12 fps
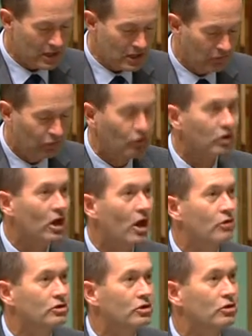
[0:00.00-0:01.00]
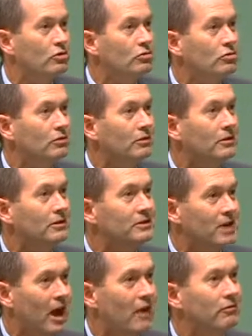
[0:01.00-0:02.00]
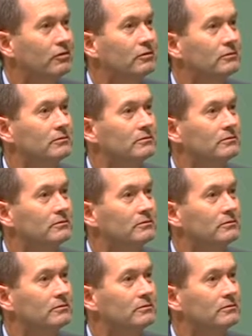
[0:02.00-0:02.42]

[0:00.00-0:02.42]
if you go to TAFE,